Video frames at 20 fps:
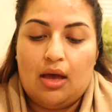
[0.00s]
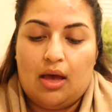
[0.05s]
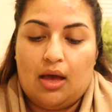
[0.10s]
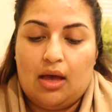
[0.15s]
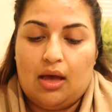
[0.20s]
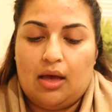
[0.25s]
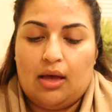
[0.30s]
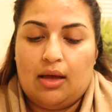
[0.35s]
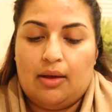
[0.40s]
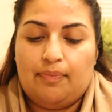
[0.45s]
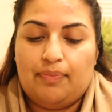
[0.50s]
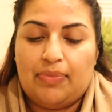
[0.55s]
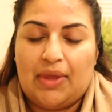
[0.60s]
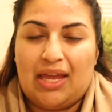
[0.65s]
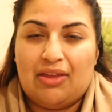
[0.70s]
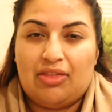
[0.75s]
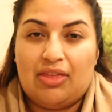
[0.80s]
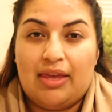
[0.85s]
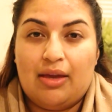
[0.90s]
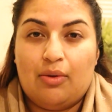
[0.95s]

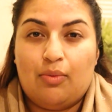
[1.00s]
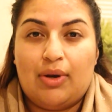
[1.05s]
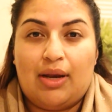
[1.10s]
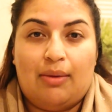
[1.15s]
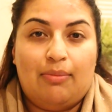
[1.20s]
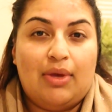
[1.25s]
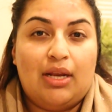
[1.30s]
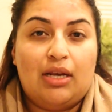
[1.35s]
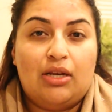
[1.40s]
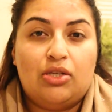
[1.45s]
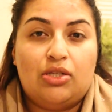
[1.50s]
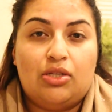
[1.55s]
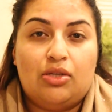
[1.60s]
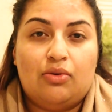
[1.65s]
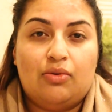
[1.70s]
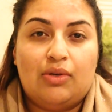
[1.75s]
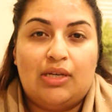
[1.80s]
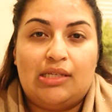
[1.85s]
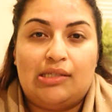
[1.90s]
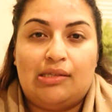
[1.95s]
I think what I'm gonna
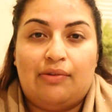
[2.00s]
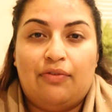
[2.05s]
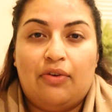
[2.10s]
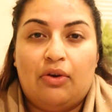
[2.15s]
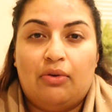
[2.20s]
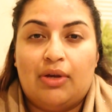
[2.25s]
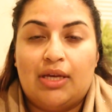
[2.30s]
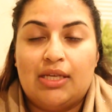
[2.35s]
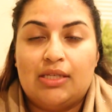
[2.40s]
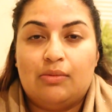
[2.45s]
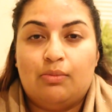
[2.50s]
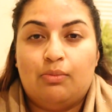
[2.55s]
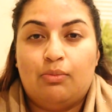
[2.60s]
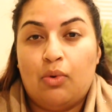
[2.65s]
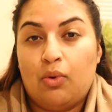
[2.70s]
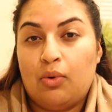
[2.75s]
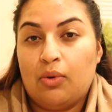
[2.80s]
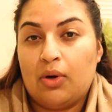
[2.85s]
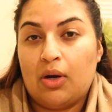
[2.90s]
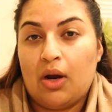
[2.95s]
do is focus
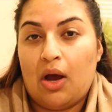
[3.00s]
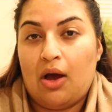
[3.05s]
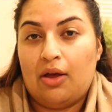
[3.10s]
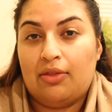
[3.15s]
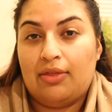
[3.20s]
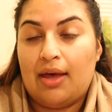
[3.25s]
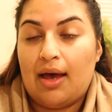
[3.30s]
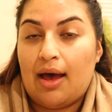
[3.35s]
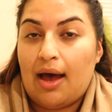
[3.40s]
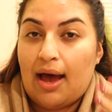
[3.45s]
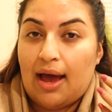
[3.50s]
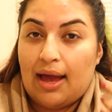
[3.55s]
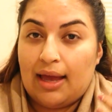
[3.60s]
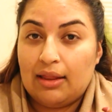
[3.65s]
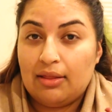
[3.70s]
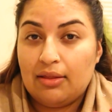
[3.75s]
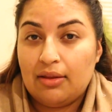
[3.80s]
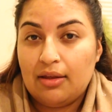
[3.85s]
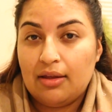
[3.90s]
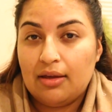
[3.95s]
more on the
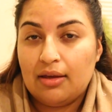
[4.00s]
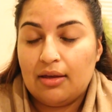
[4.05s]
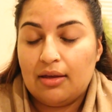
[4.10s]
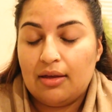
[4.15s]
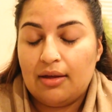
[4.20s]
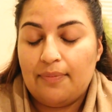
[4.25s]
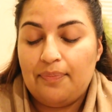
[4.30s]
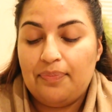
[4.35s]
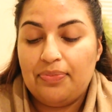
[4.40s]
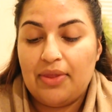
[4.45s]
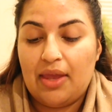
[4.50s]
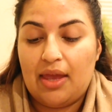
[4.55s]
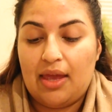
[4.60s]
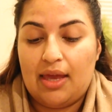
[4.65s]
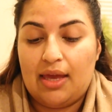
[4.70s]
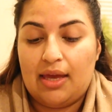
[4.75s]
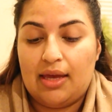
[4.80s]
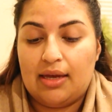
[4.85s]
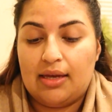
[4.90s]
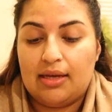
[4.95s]
eye look,
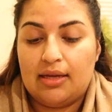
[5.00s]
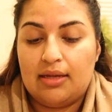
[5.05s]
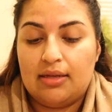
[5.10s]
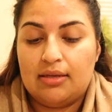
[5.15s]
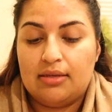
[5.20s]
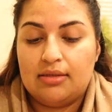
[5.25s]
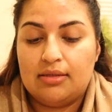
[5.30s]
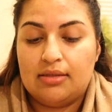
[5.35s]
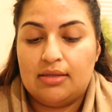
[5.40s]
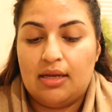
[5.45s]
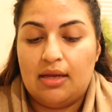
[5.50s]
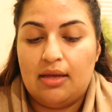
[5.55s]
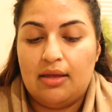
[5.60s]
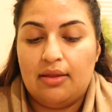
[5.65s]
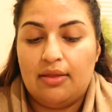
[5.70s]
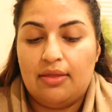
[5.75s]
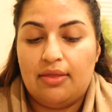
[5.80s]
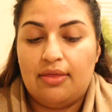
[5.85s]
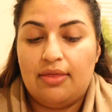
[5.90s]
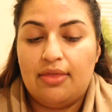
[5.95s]
and
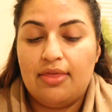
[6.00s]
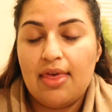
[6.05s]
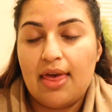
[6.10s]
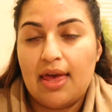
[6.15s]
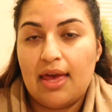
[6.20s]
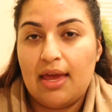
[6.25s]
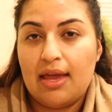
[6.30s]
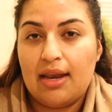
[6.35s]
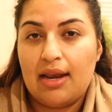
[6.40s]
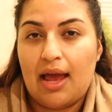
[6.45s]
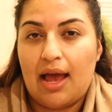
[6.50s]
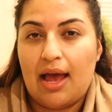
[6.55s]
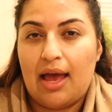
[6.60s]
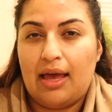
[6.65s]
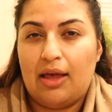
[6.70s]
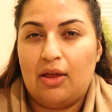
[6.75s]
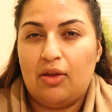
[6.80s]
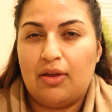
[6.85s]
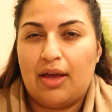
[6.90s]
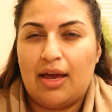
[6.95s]
then
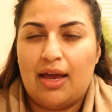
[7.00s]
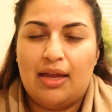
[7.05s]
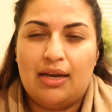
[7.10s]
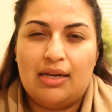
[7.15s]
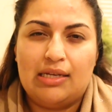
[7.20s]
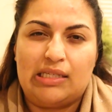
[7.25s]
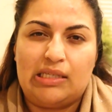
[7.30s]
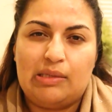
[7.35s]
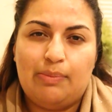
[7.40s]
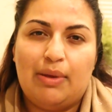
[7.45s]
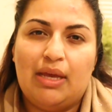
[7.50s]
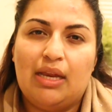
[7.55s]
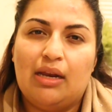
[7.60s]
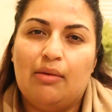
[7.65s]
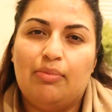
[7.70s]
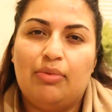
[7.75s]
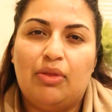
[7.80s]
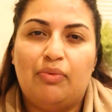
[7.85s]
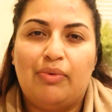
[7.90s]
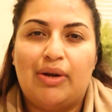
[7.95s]
I'll kind of speed
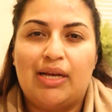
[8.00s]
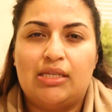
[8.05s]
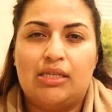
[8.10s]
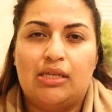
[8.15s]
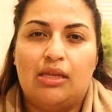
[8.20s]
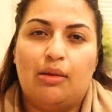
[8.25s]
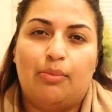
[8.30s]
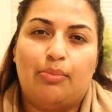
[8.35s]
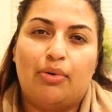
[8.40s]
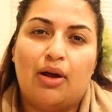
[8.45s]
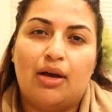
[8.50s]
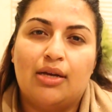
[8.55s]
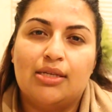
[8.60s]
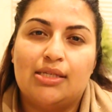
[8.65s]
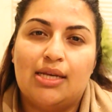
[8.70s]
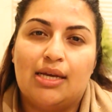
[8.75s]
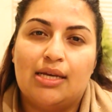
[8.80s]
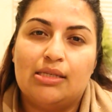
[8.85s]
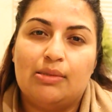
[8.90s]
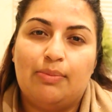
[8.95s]
up the rest of the
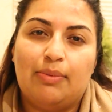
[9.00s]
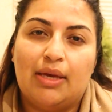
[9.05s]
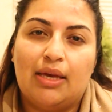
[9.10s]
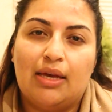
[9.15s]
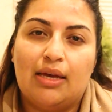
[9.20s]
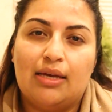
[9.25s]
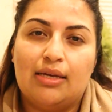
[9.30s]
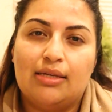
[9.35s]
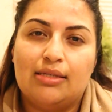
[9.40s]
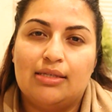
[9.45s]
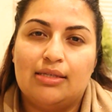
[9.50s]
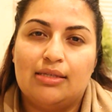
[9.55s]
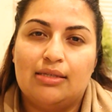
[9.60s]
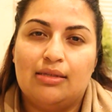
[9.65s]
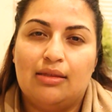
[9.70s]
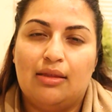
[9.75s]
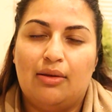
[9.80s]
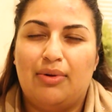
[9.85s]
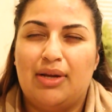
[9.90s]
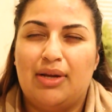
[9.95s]
process because the